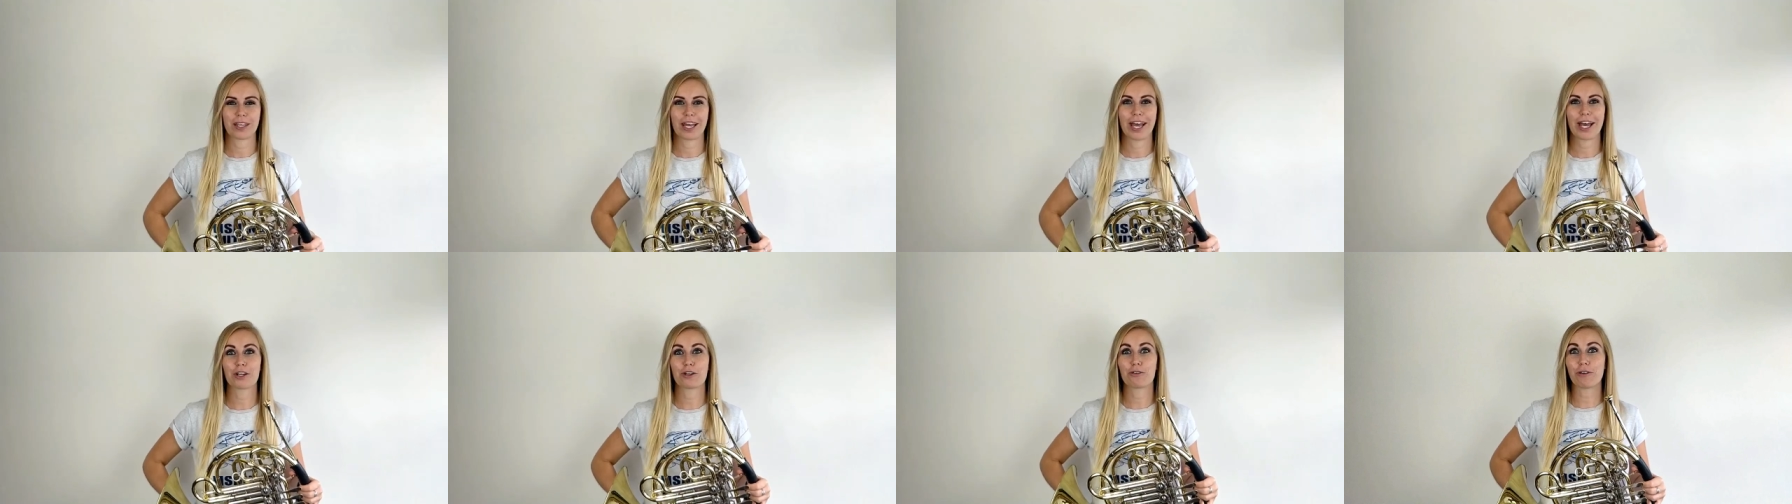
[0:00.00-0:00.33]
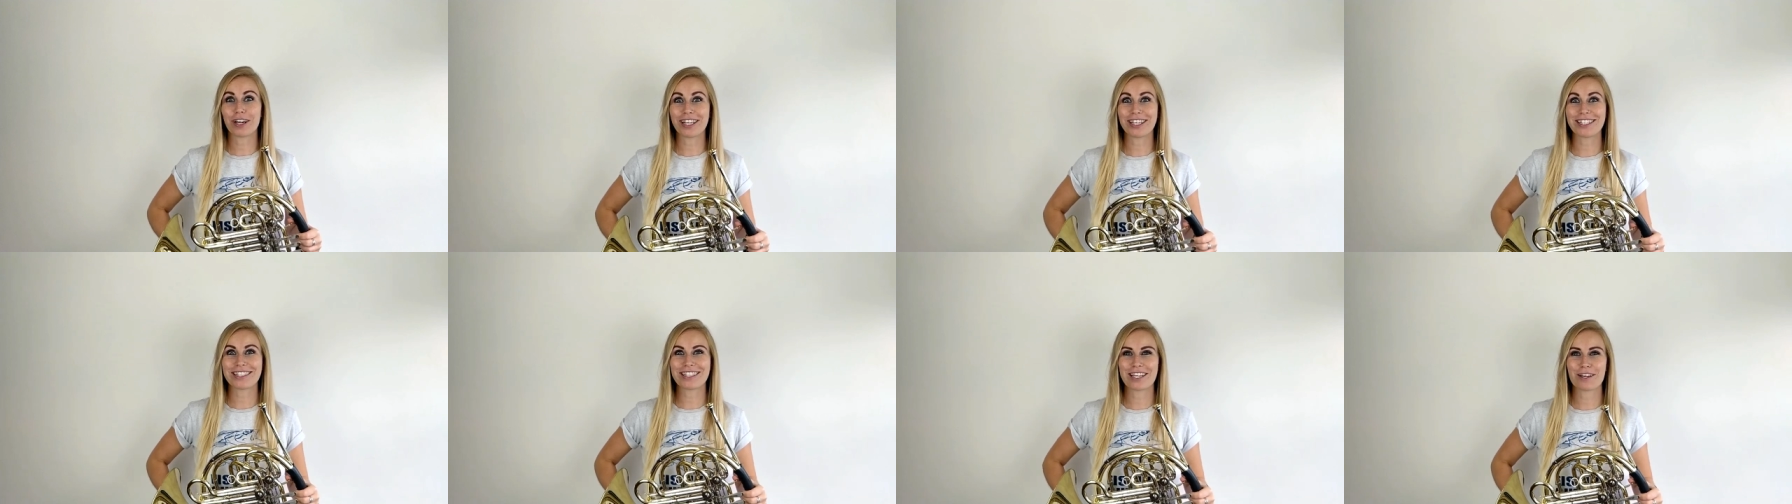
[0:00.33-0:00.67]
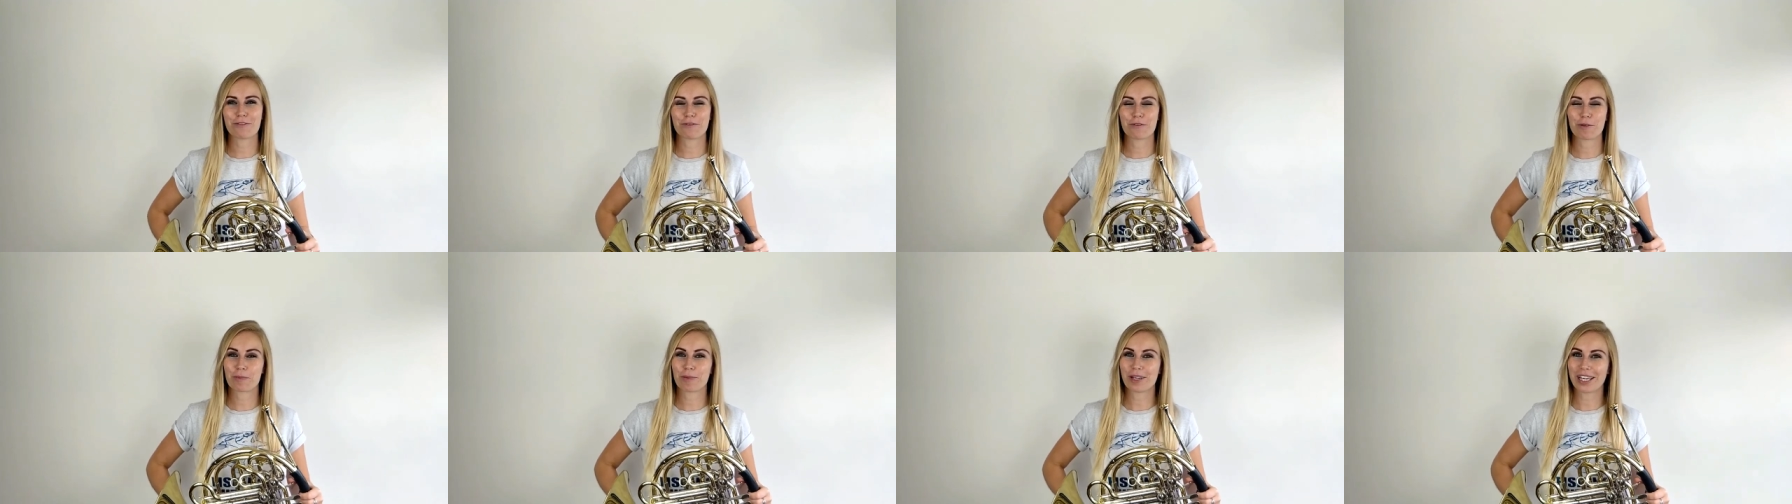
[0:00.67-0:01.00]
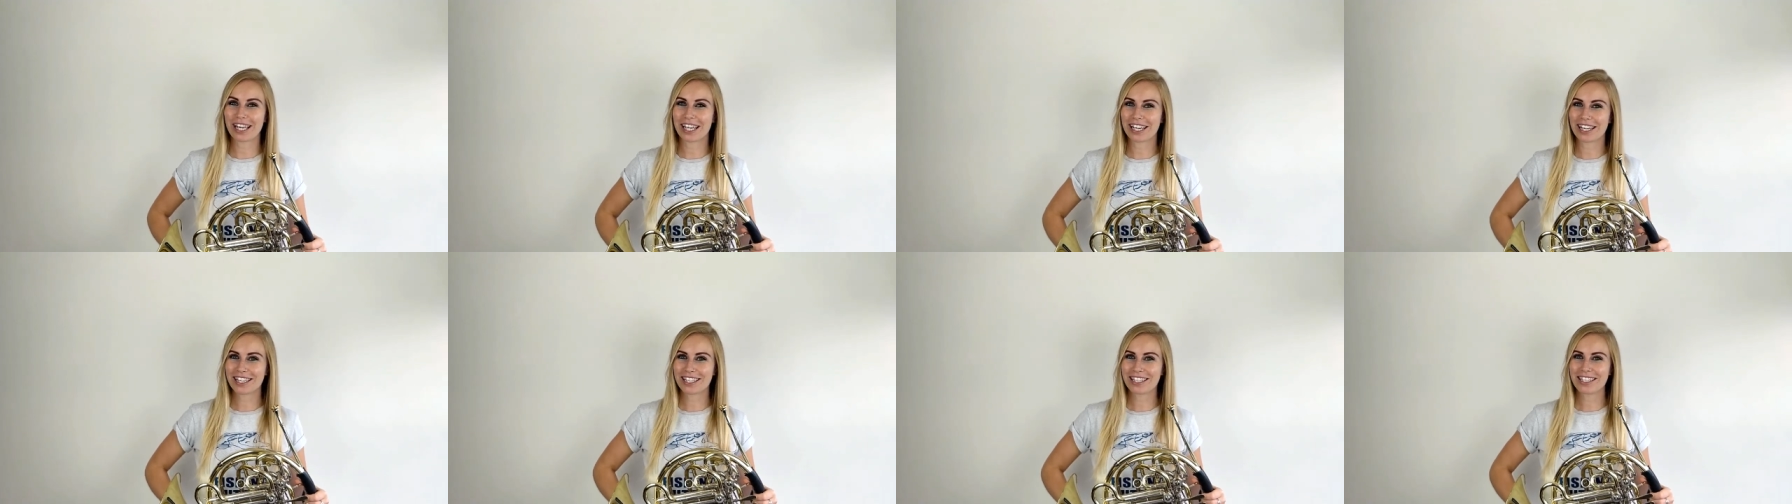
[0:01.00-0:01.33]
A great tip for
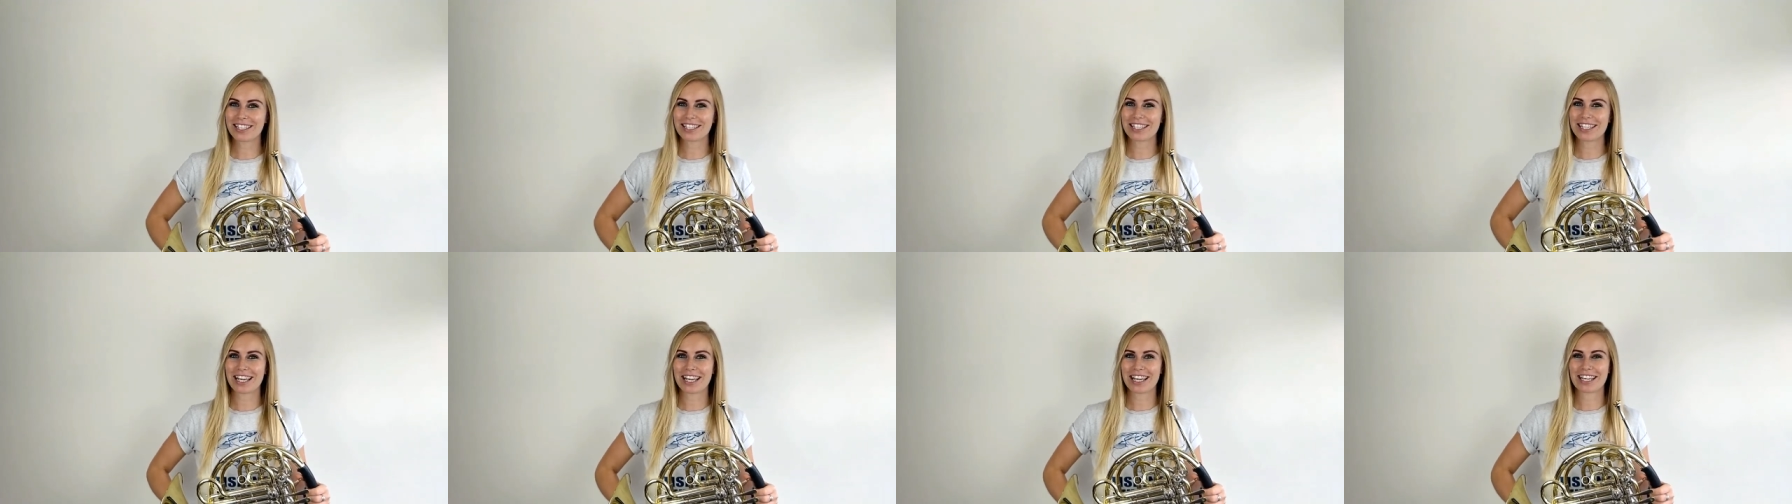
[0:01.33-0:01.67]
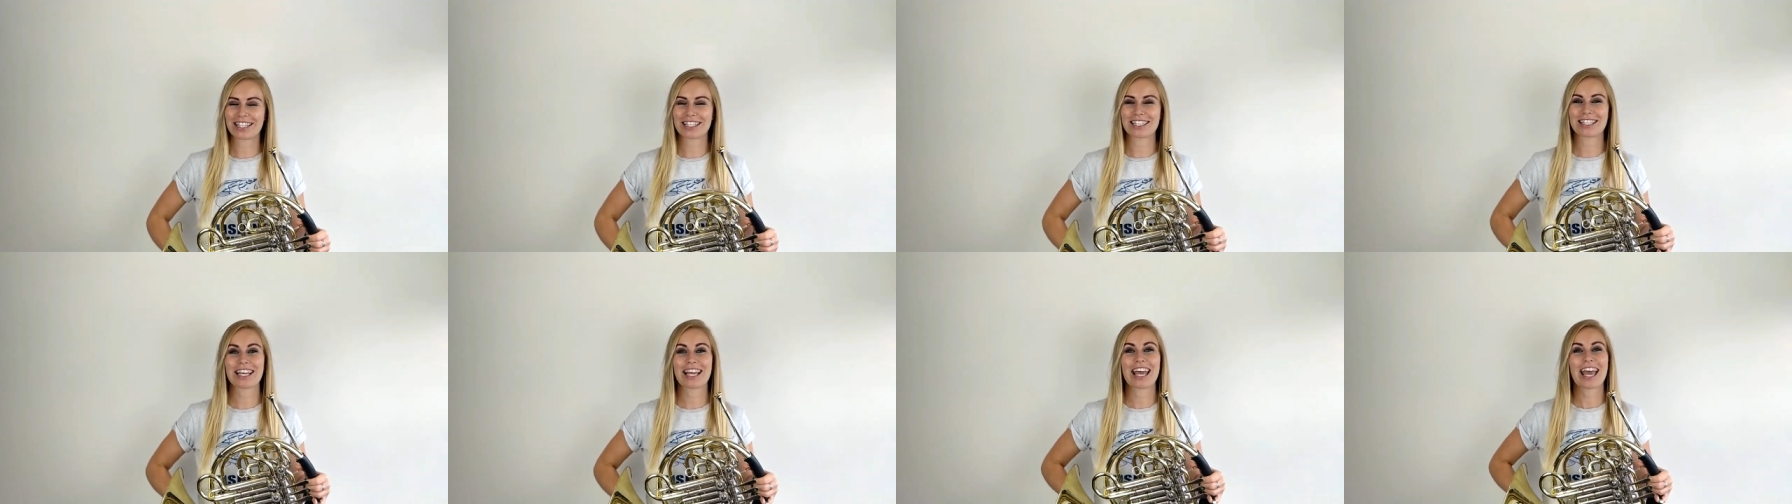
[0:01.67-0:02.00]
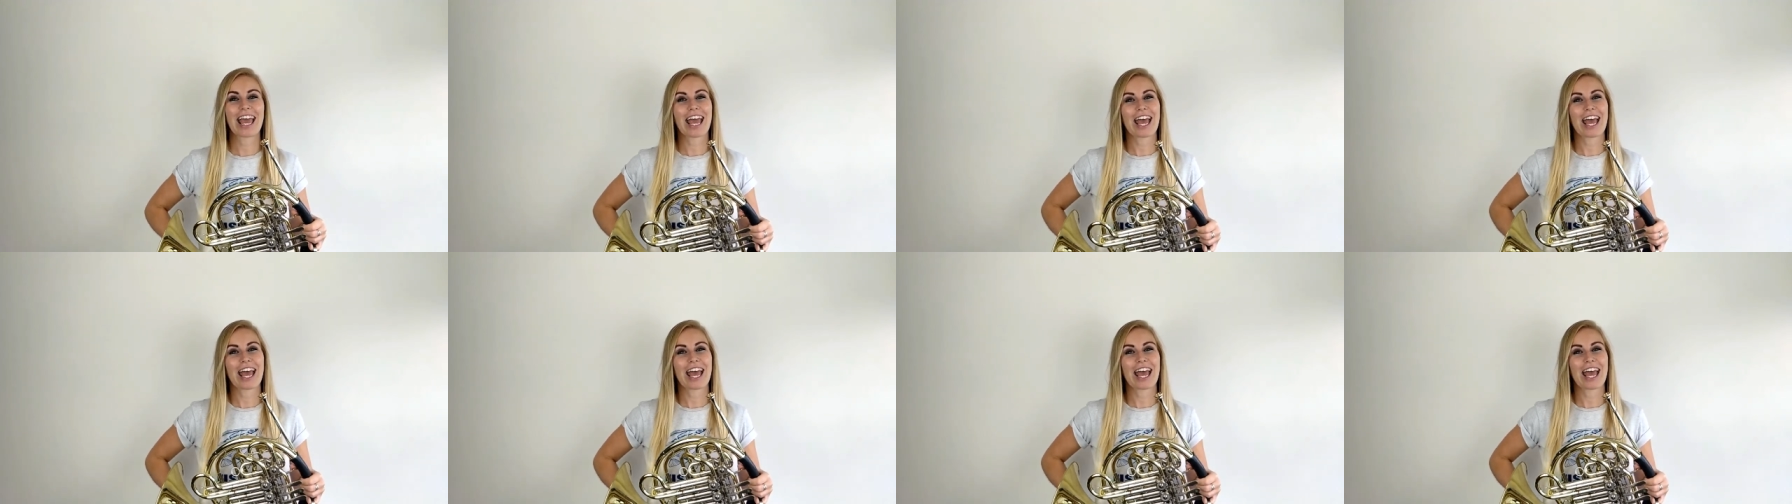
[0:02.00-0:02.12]
beginners is